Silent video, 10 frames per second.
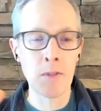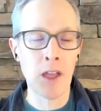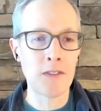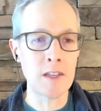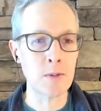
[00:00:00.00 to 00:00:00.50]

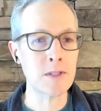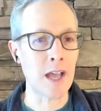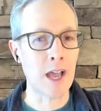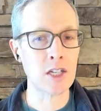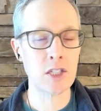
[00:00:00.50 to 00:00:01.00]
This was
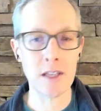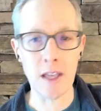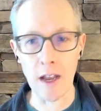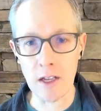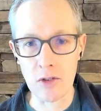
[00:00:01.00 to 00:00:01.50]
actually
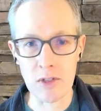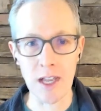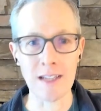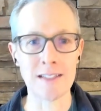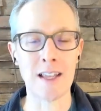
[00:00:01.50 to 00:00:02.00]
an
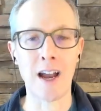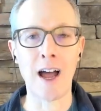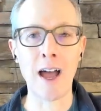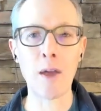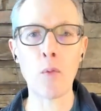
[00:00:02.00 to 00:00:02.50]
exercise that
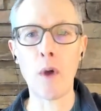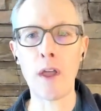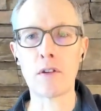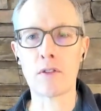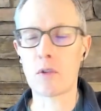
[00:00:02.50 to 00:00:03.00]
I
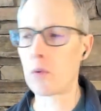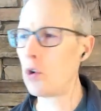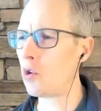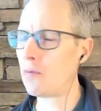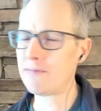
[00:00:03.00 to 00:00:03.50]
went
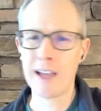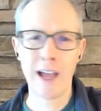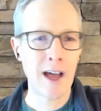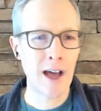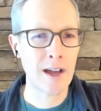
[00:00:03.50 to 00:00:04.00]
through,
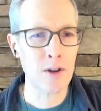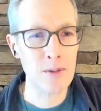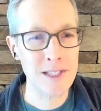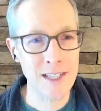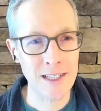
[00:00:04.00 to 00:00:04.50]

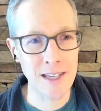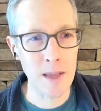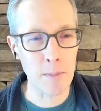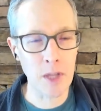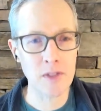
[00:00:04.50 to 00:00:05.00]
6 to
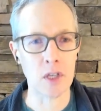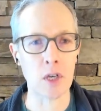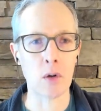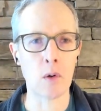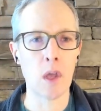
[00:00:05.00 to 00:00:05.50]
8 months
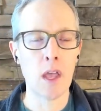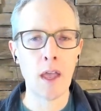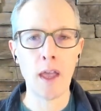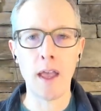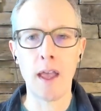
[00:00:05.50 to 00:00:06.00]
ago,
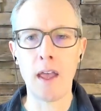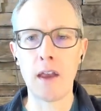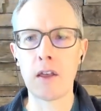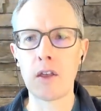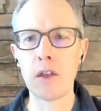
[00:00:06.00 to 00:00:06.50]

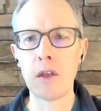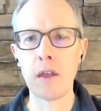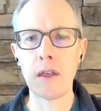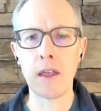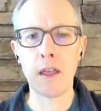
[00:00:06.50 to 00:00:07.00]
and
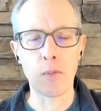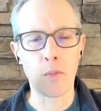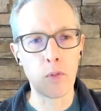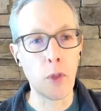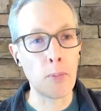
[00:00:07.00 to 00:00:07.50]

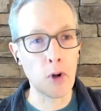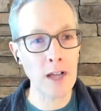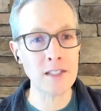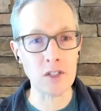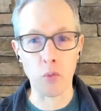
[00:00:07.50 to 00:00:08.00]
the
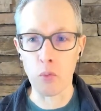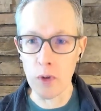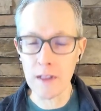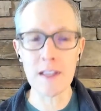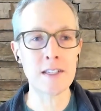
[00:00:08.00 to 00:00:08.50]
process
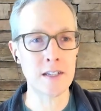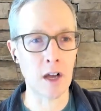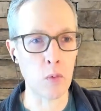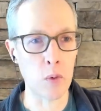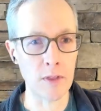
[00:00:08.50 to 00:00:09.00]
really
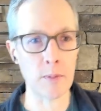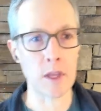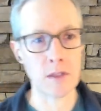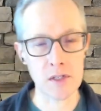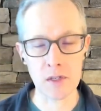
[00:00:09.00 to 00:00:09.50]
stuck with me.
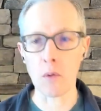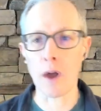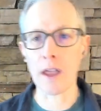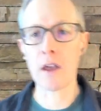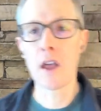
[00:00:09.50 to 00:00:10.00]
And so
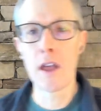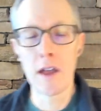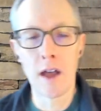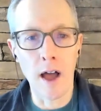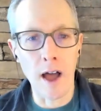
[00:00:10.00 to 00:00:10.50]
I
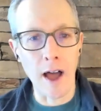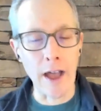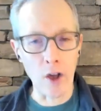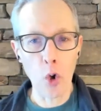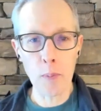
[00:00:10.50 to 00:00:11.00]

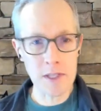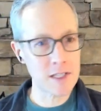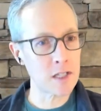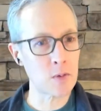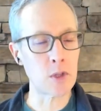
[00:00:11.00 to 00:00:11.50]
hope it
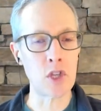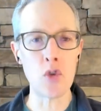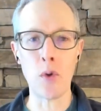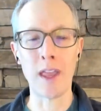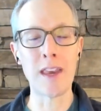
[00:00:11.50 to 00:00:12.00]
sticks with
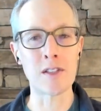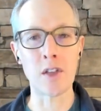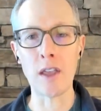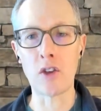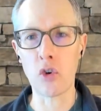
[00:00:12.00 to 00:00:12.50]
you. It is
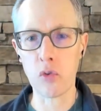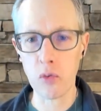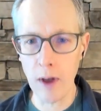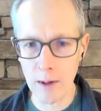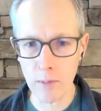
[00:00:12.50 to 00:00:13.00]

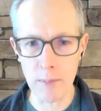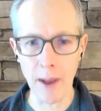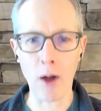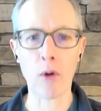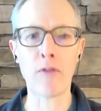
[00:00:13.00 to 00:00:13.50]
incredibly
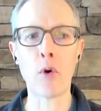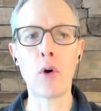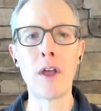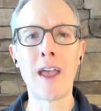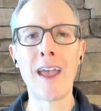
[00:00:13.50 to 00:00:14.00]

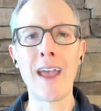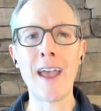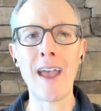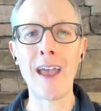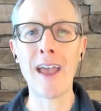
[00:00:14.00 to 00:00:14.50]
powerful
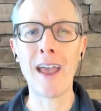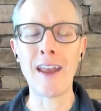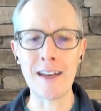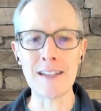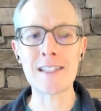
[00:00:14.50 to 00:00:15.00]
and
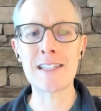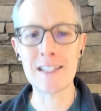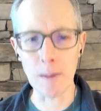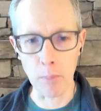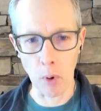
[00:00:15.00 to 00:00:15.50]
it is
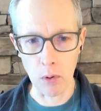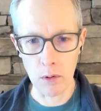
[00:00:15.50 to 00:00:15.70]
simple.